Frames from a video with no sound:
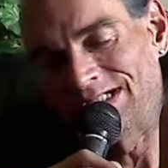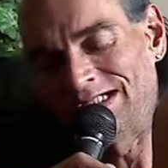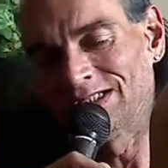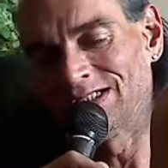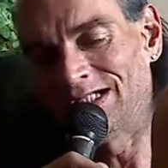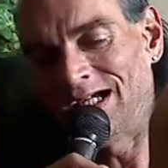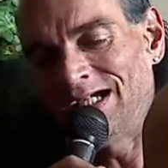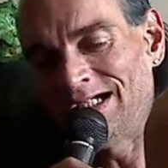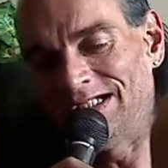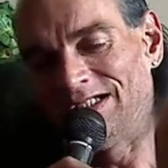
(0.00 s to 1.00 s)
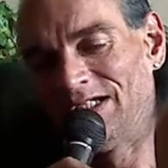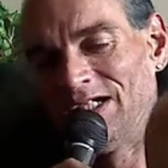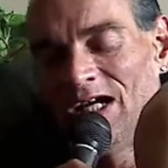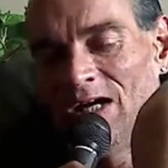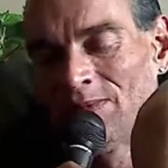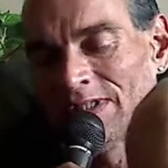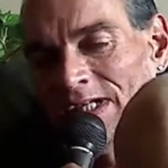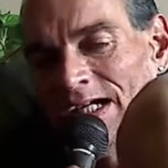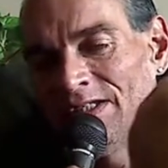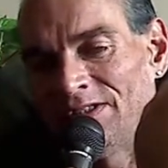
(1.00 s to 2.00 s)
I ain't got nothing to hide. I'm the
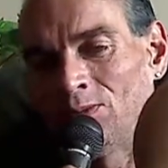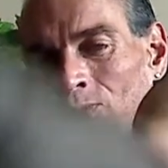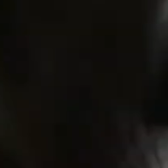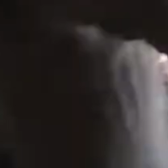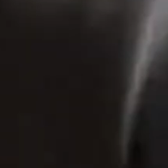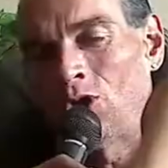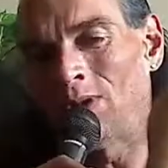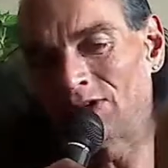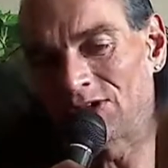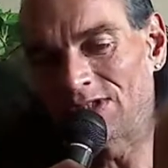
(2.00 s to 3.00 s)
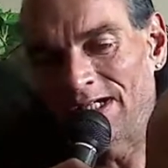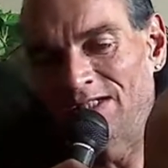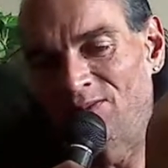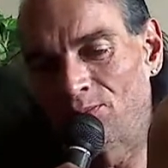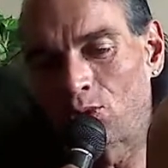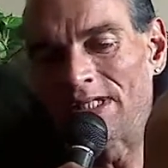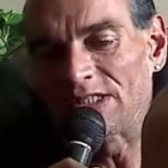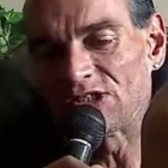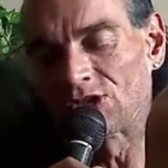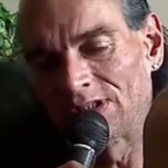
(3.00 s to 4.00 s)
guy that will go outside in bright
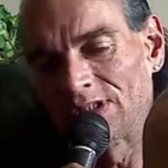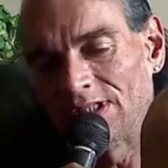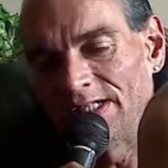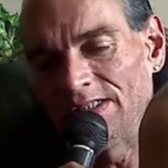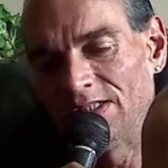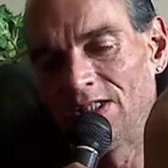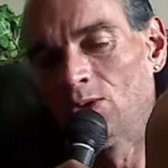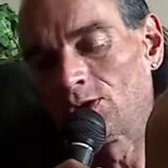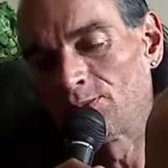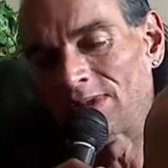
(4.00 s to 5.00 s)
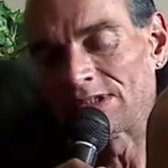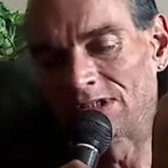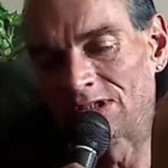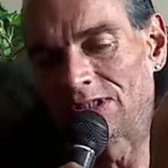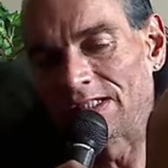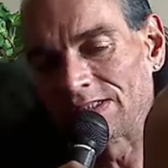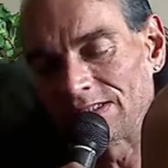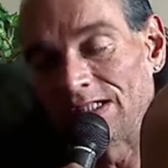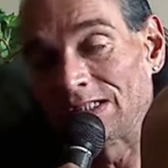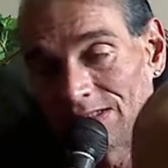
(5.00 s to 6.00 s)
sunlight with my sunglasses
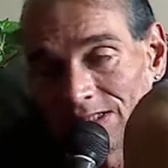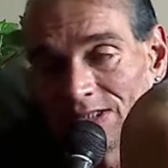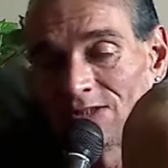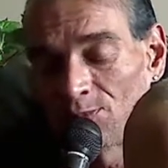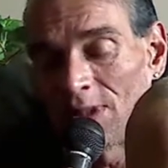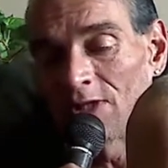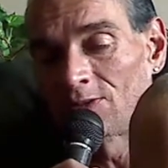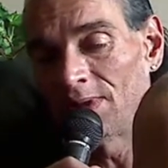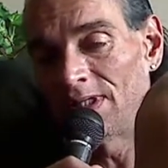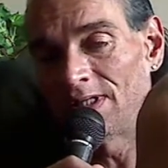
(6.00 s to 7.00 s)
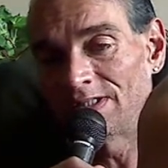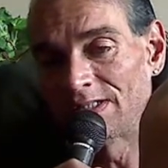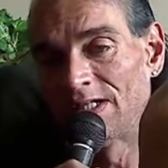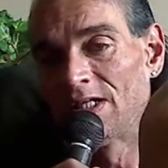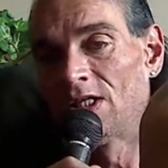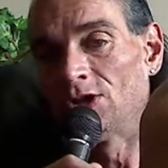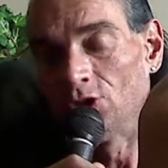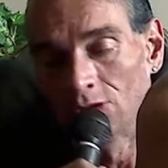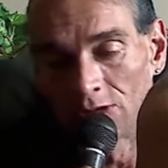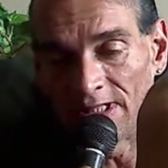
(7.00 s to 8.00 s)
on because the sun's bothering my eyes.
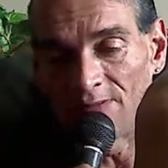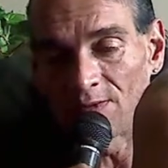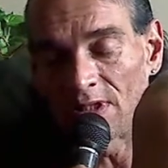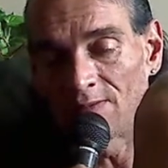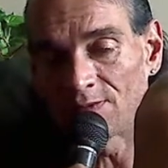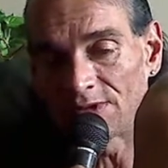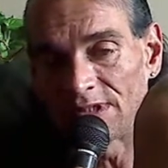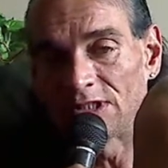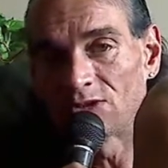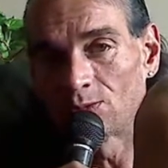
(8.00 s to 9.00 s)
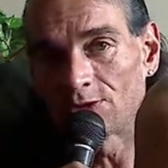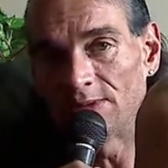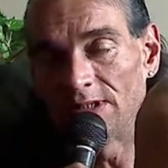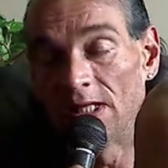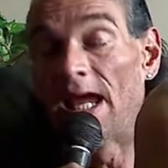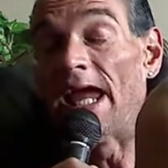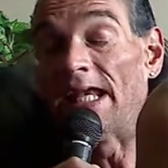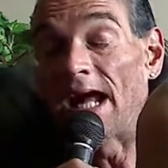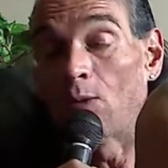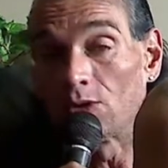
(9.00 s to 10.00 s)
You'll go to have a conversation with me,
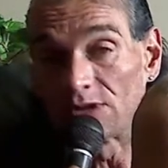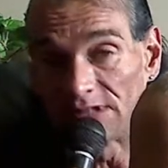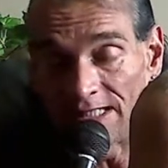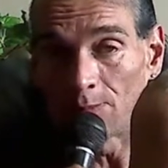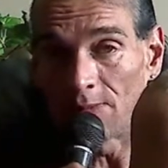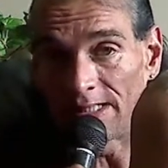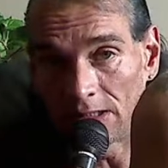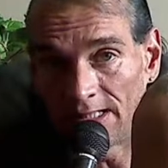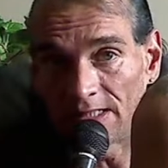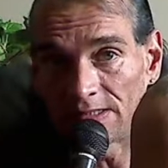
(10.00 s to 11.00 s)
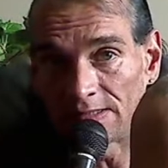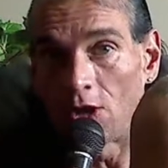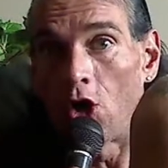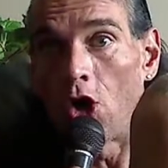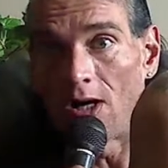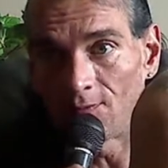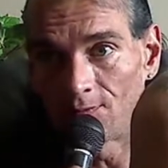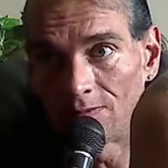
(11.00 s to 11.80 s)
and I will take my glasses off.